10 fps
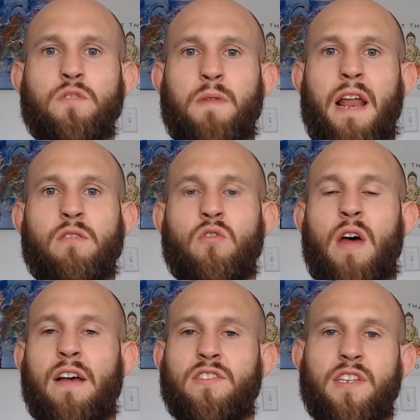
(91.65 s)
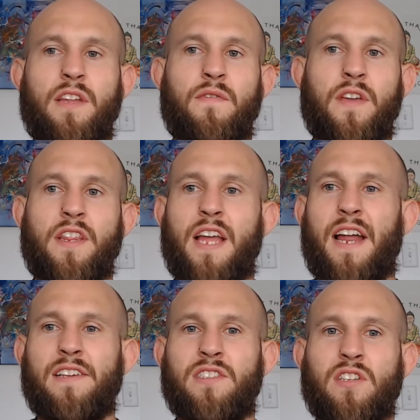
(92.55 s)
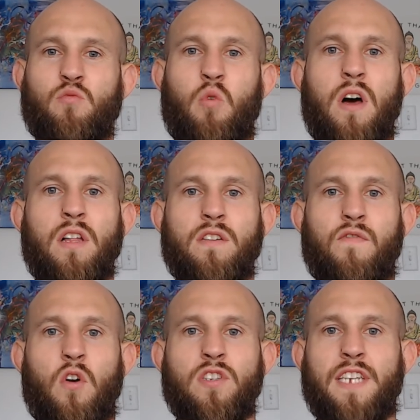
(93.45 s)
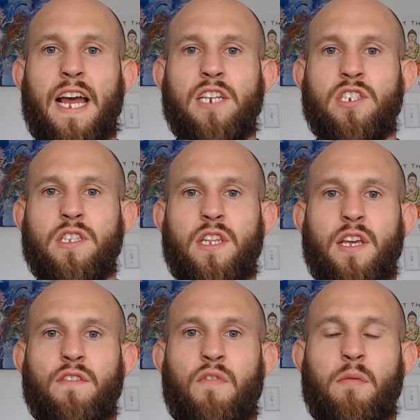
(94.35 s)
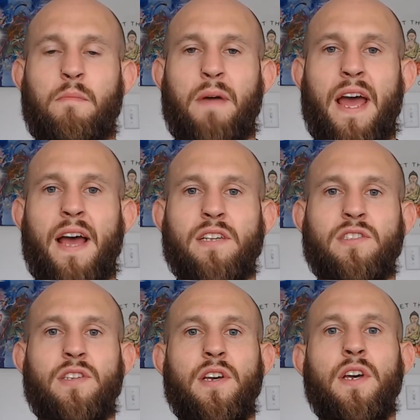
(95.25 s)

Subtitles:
but I don't know how significant that is as well as far as catching things from the past.